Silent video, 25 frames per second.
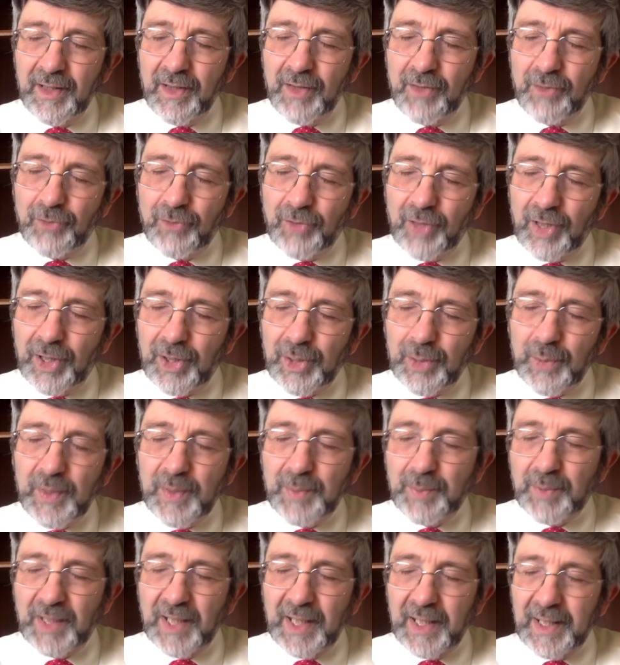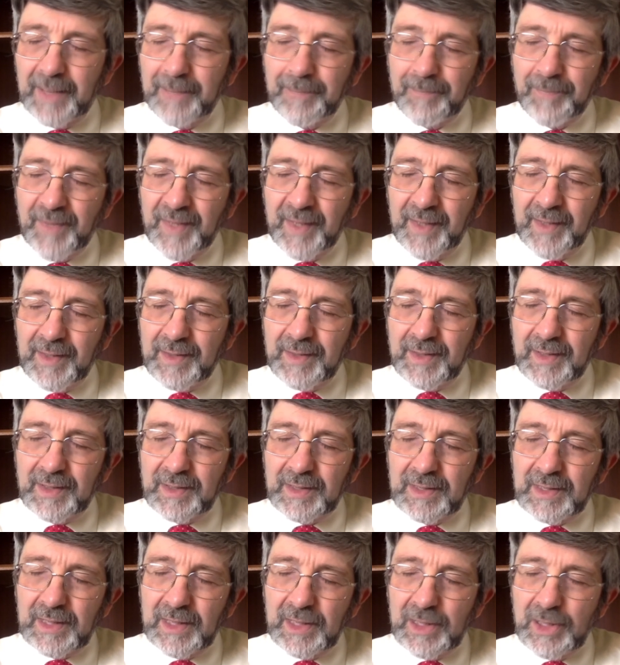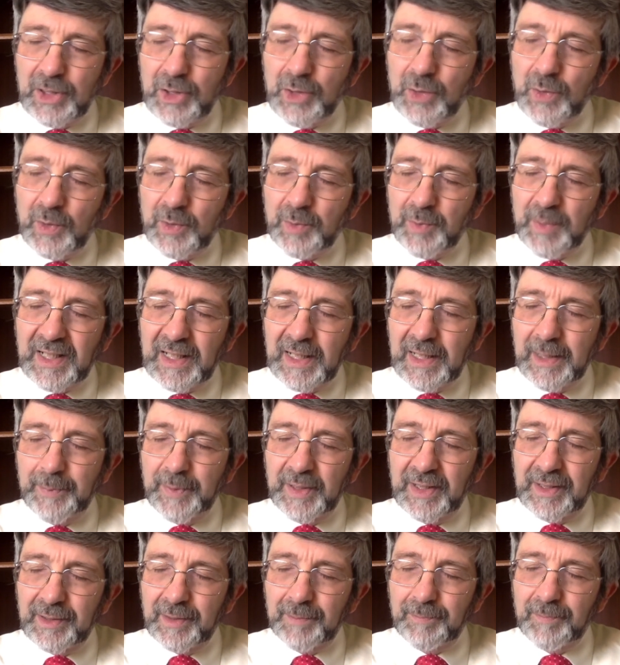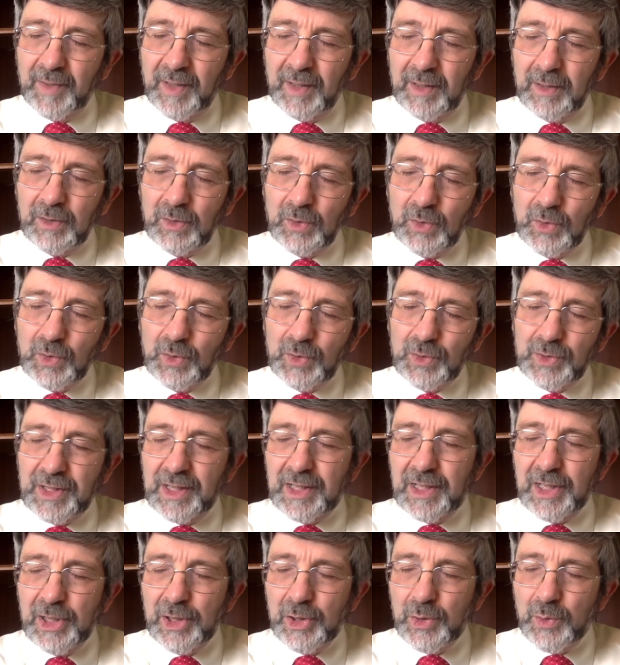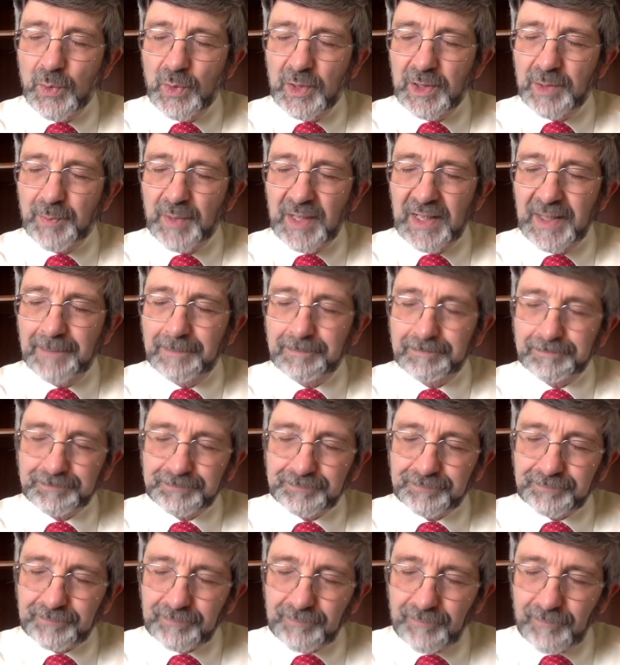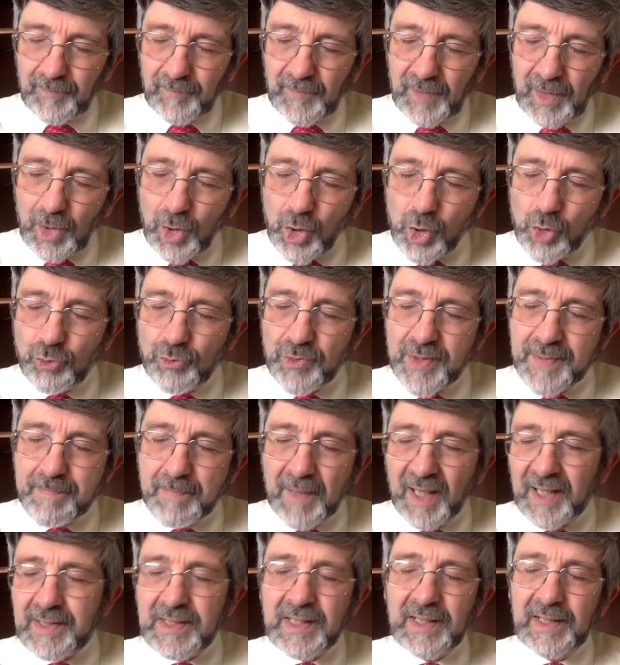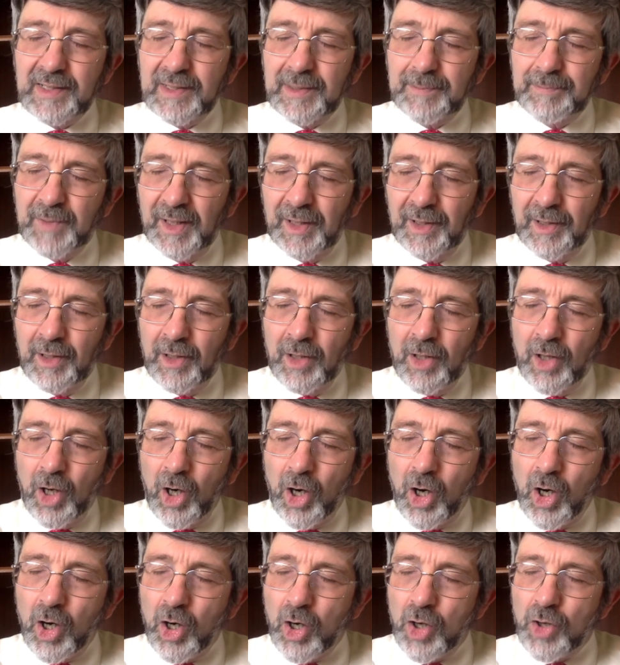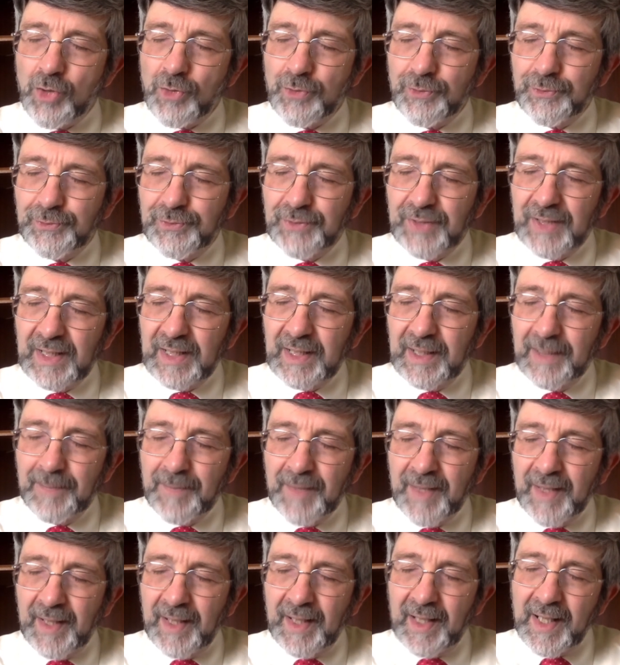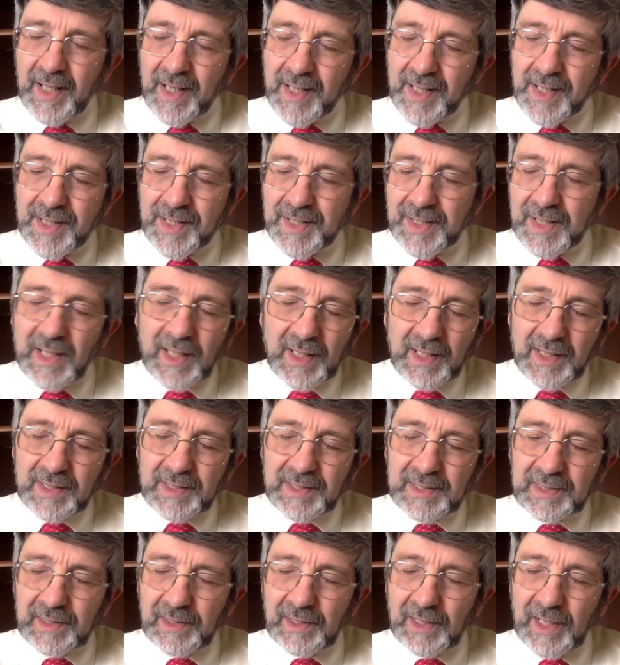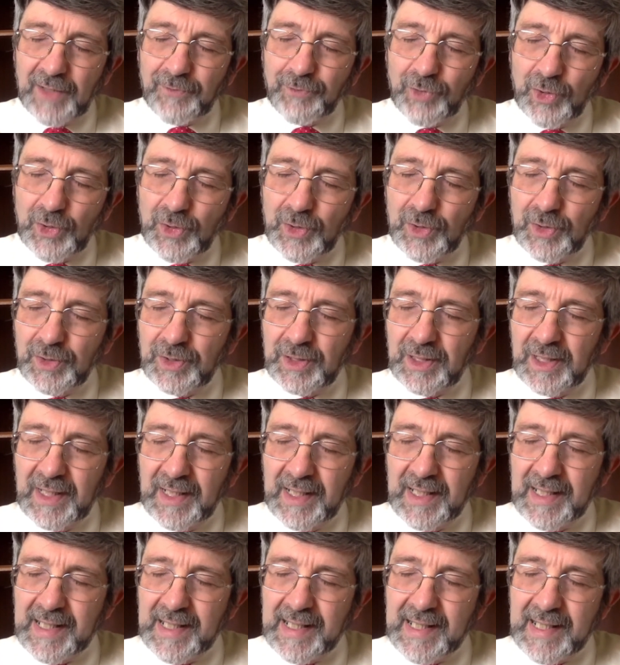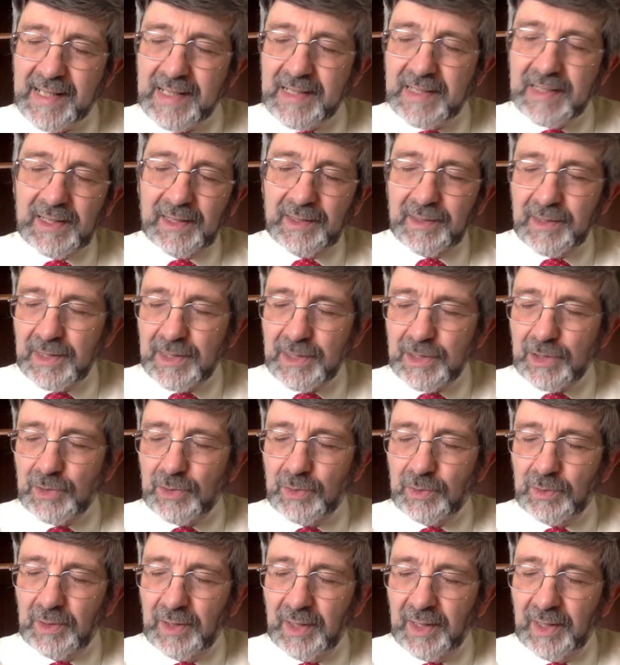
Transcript: Father, we pray that you would be keeping them. Lord, that you would be reminding them of the uh, things that they've heard in Sunday school.